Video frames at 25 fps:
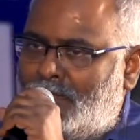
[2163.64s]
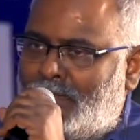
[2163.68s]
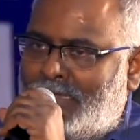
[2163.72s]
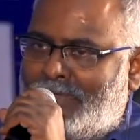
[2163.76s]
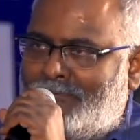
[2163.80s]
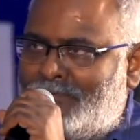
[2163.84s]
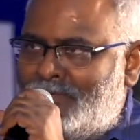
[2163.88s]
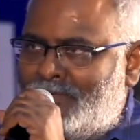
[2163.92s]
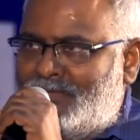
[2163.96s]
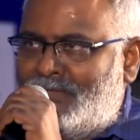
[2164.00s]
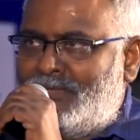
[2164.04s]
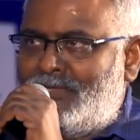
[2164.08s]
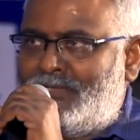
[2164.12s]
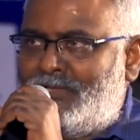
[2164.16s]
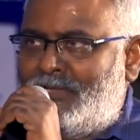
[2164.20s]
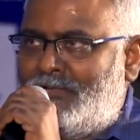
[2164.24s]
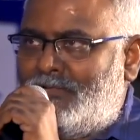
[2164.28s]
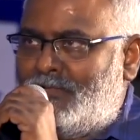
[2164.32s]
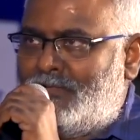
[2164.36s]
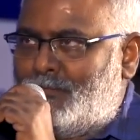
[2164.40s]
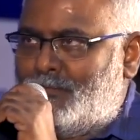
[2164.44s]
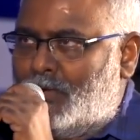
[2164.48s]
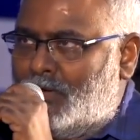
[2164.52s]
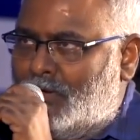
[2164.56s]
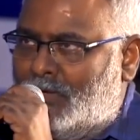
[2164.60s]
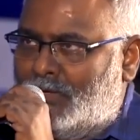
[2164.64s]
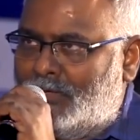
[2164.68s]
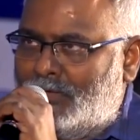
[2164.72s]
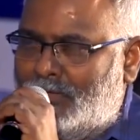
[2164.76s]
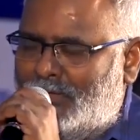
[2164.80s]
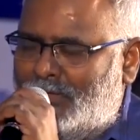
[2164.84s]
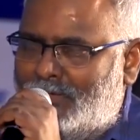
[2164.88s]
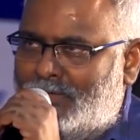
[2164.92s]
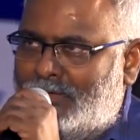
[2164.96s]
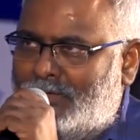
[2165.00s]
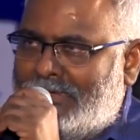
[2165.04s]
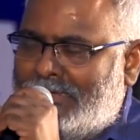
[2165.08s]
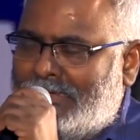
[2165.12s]
Ever since he was born,
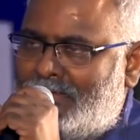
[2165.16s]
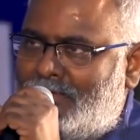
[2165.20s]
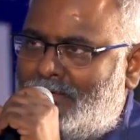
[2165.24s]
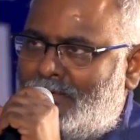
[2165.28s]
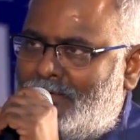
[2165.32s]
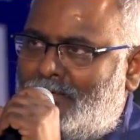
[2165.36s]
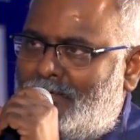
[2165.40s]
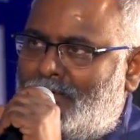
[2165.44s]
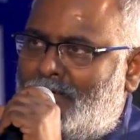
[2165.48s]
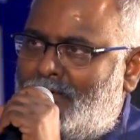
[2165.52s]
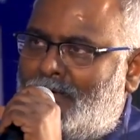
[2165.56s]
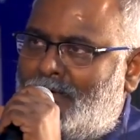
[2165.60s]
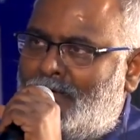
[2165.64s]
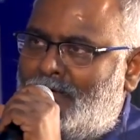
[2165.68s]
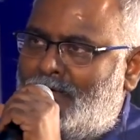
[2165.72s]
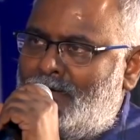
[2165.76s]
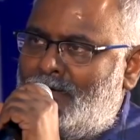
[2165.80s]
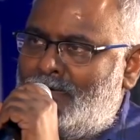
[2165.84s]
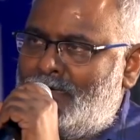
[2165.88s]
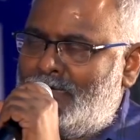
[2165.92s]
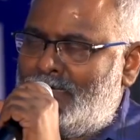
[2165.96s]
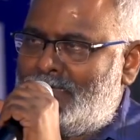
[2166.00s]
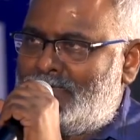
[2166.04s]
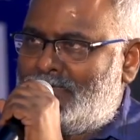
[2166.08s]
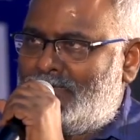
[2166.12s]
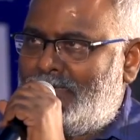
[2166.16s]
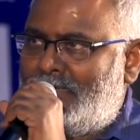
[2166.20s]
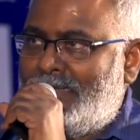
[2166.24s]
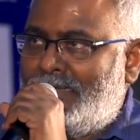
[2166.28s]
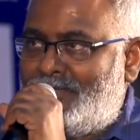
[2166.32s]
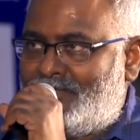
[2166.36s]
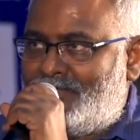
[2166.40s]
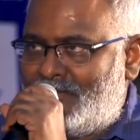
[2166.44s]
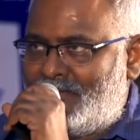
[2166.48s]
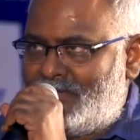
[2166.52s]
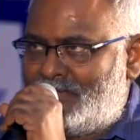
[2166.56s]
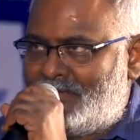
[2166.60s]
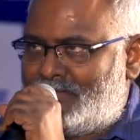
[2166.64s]
all his
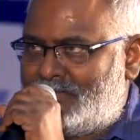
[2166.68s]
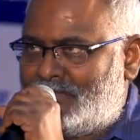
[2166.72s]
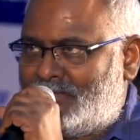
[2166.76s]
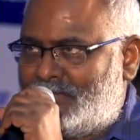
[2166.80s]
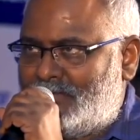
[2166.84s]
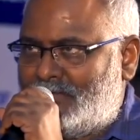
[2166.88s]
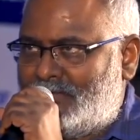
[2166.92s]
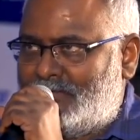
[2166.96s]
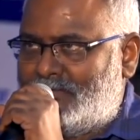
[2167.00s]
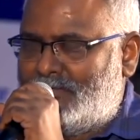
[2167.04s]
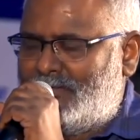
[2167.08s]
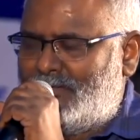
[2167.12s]
interests